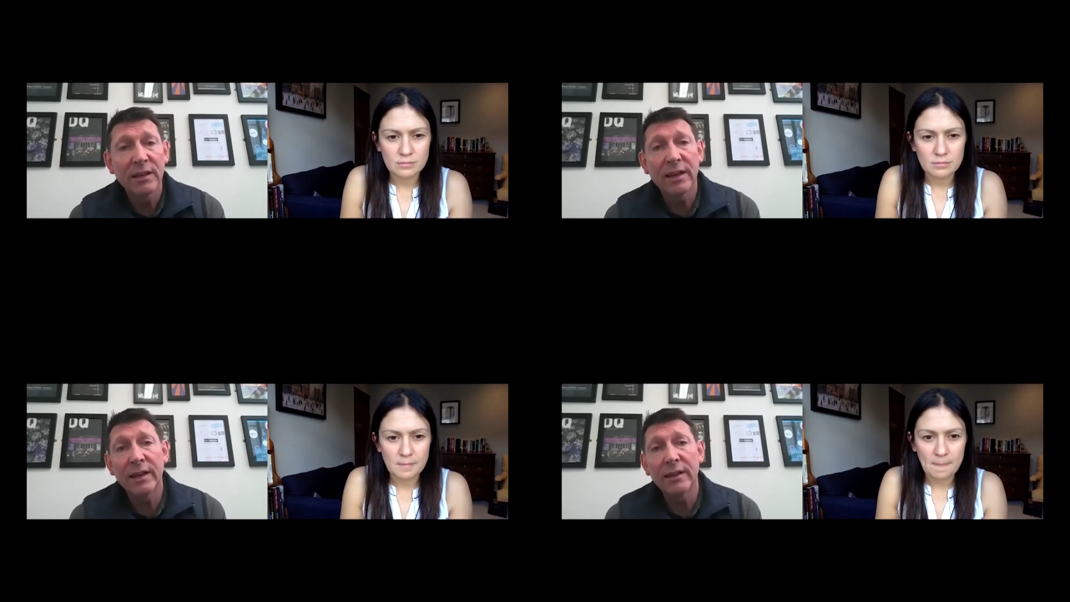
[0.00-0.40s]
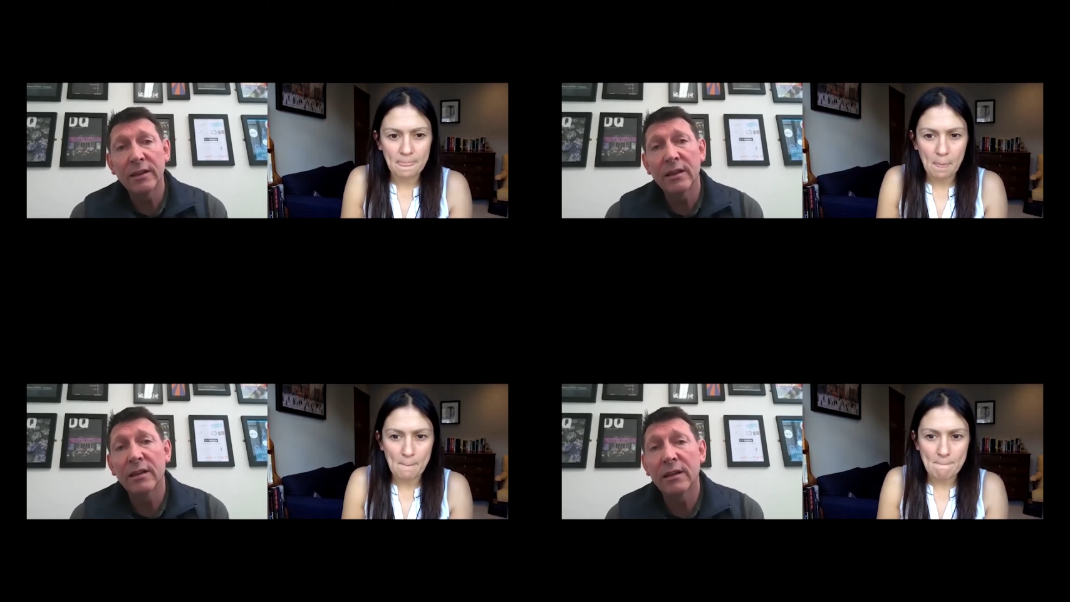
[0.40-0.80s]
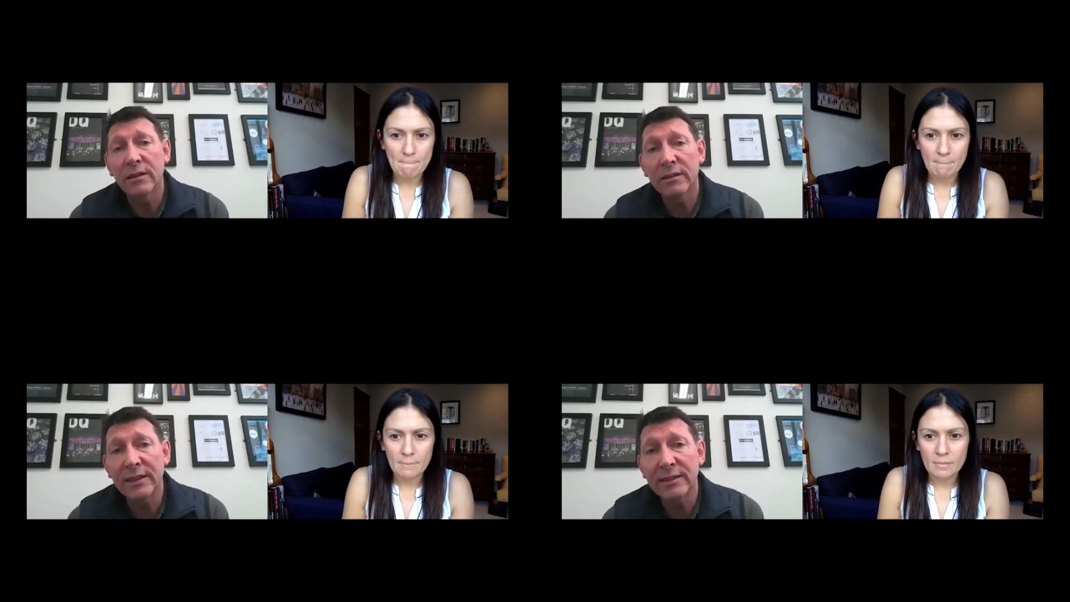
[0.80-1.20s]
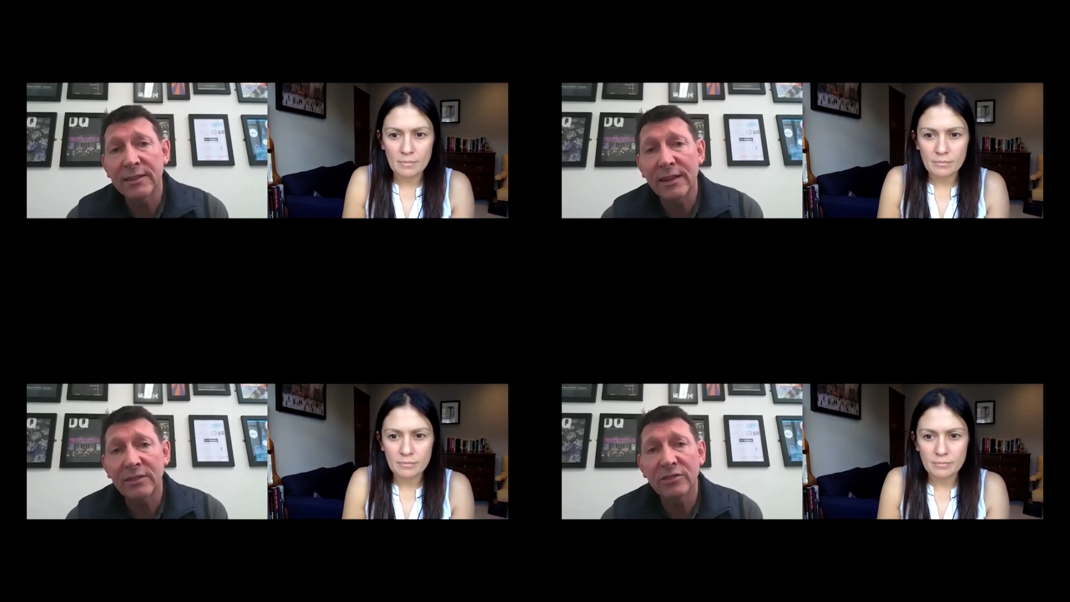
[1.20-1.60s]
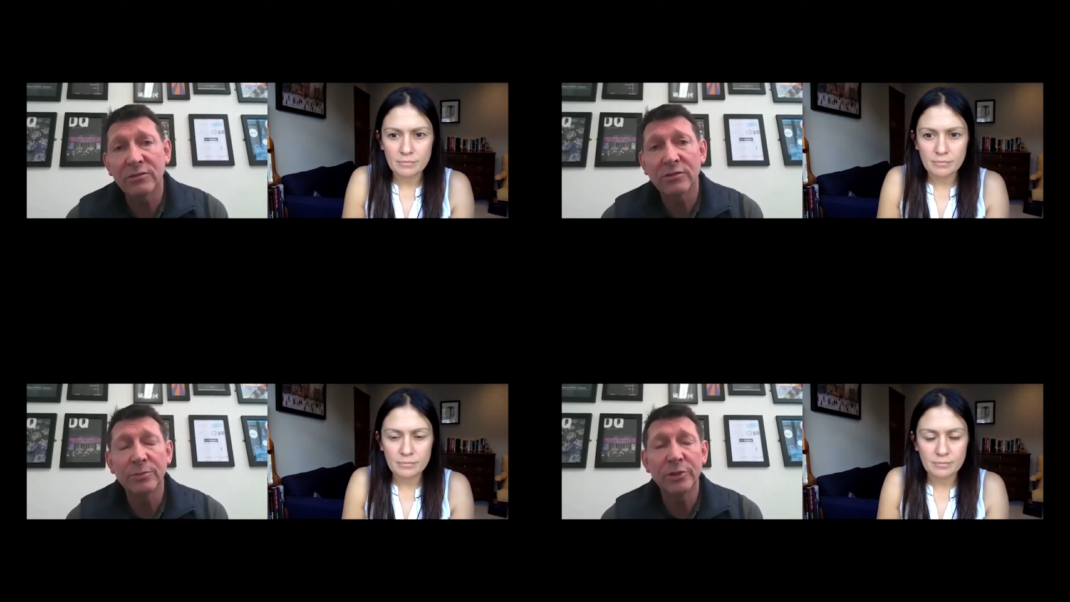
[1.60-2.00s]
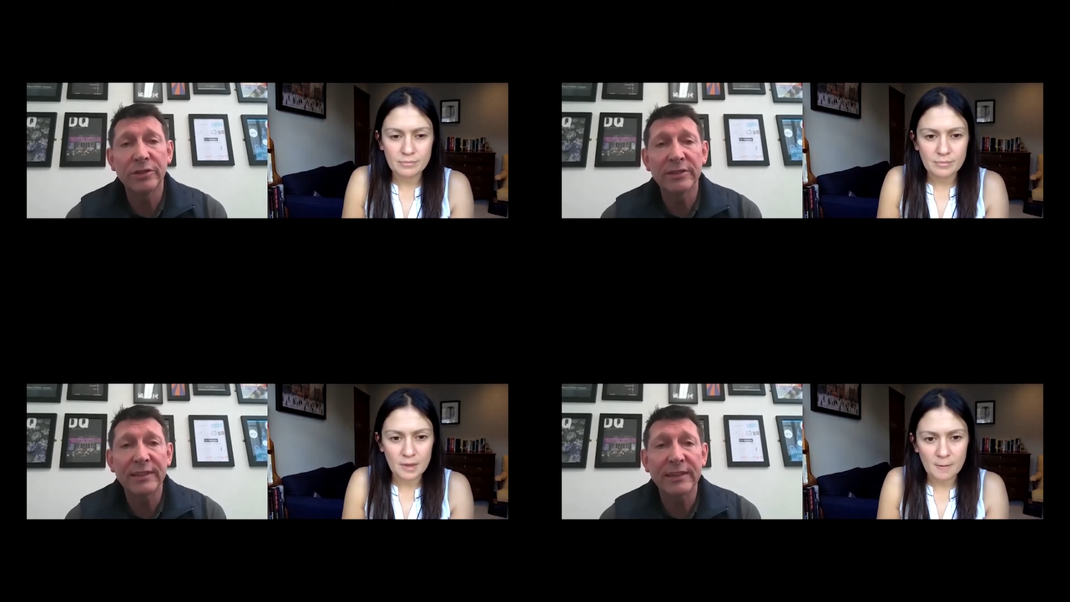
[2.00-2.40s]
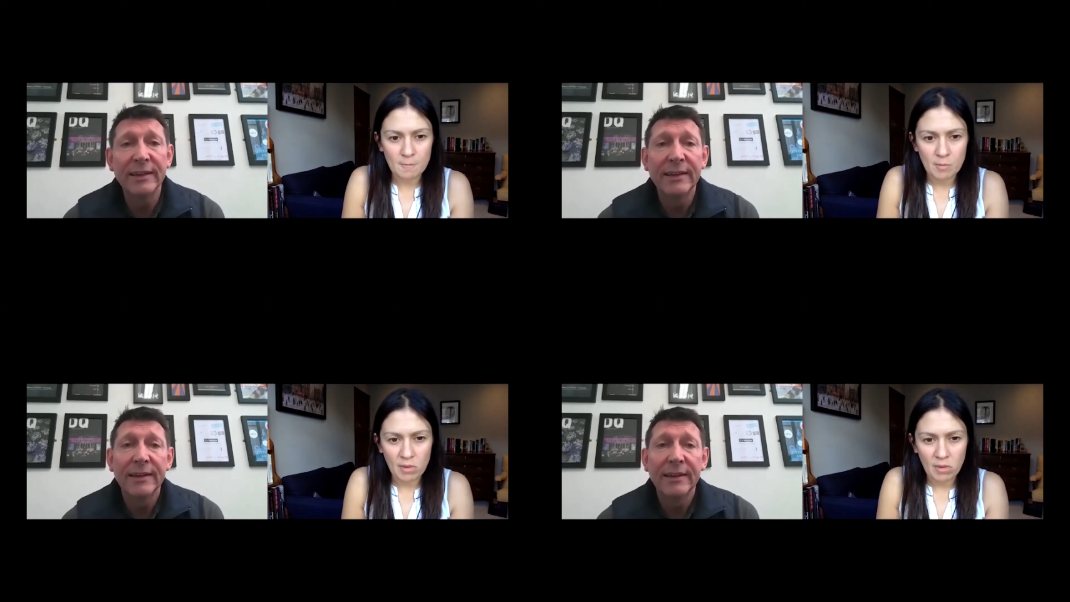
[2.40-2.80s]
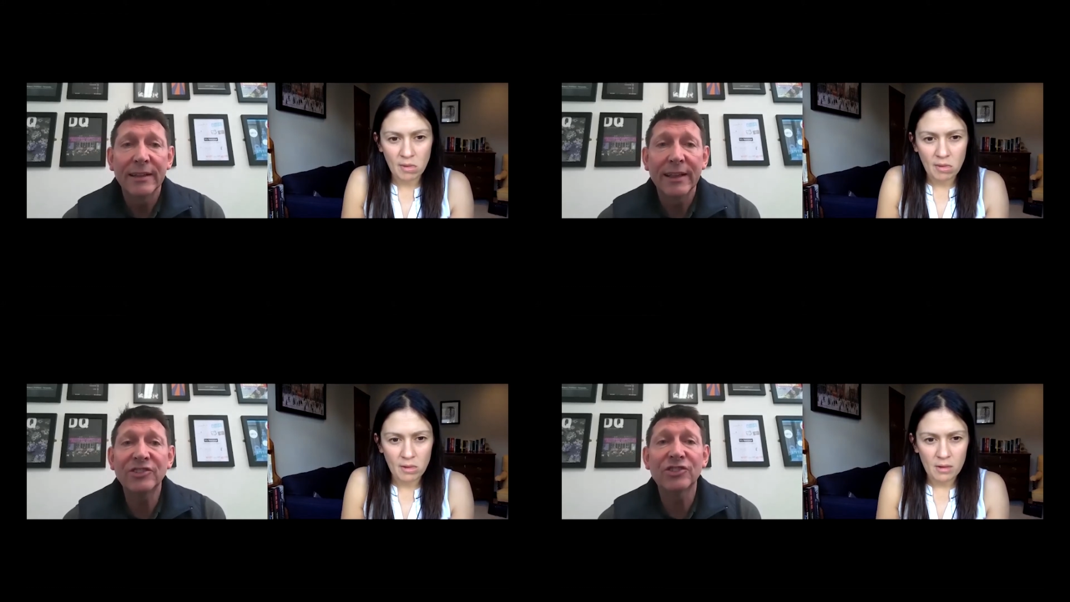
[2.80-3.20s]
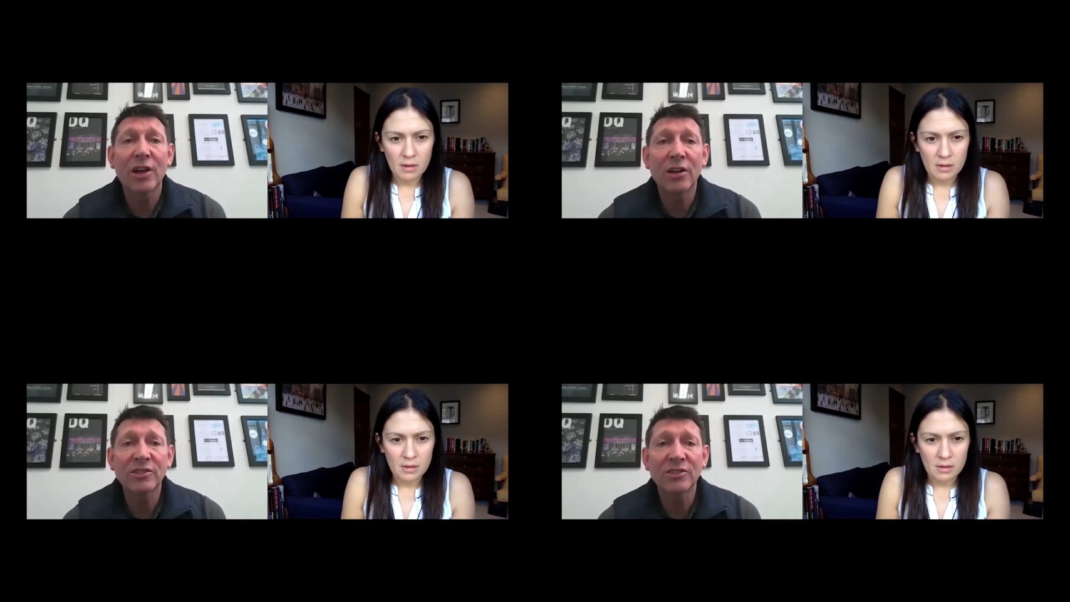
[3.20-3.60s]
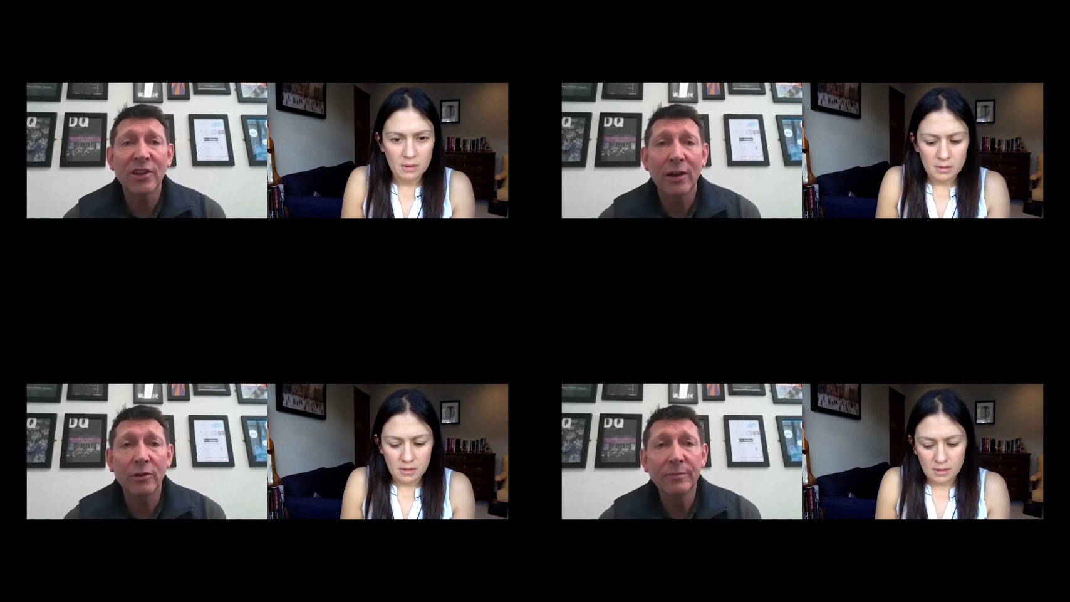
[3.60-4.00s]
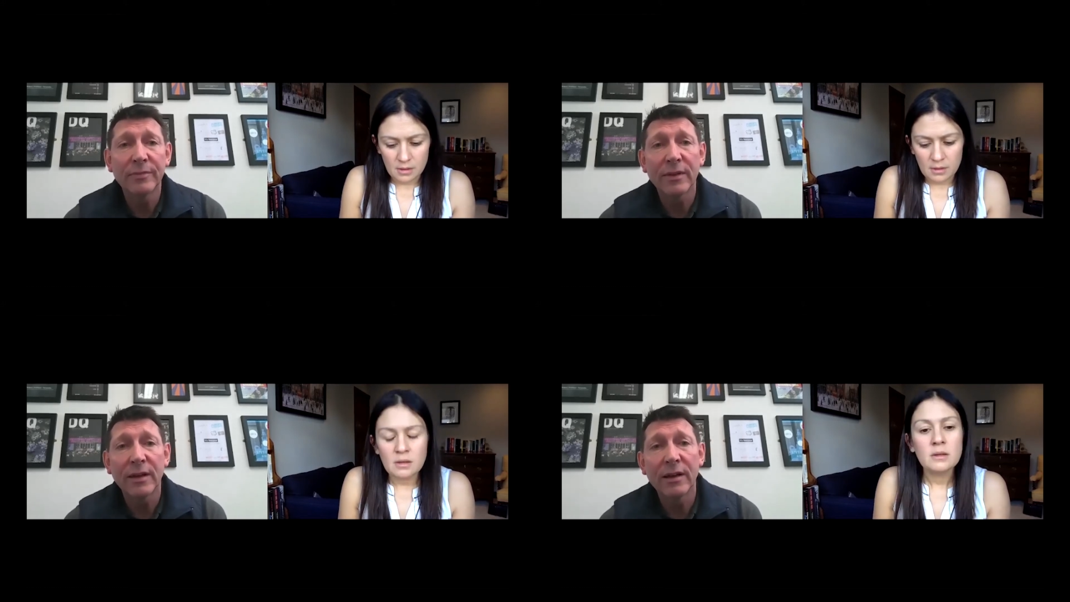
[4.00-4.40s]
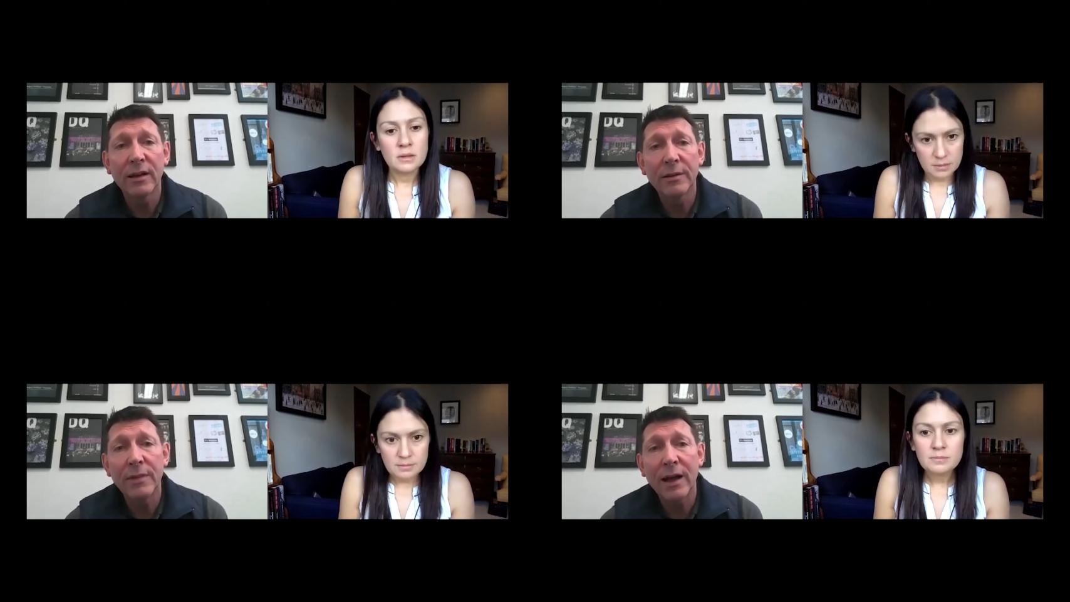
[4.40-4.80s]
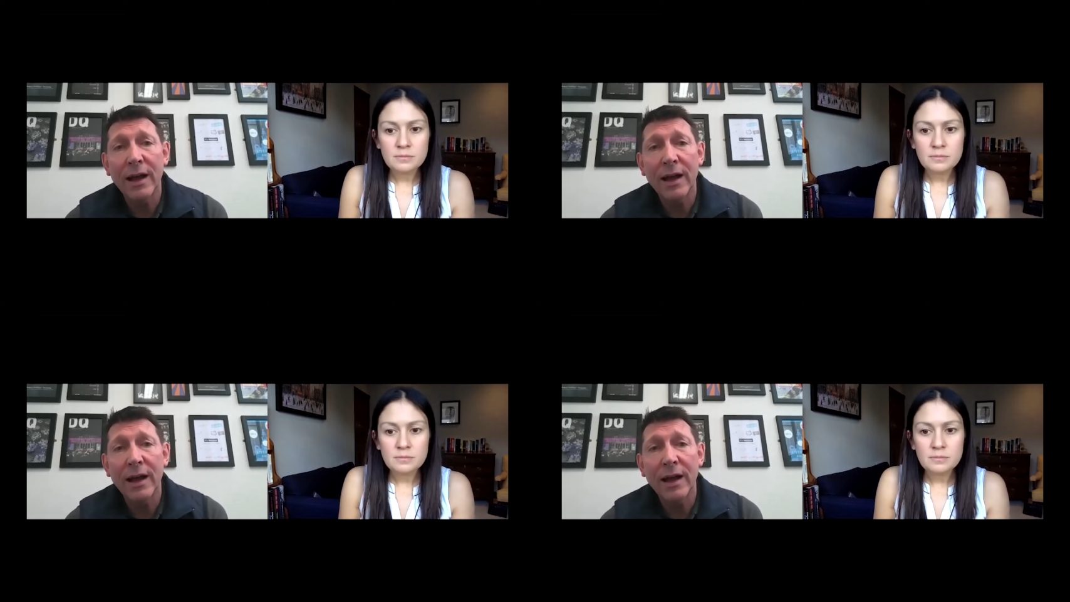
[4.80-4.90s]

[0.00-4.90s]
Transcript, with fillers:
Speaker 1: in uh, the international community let's start at home um,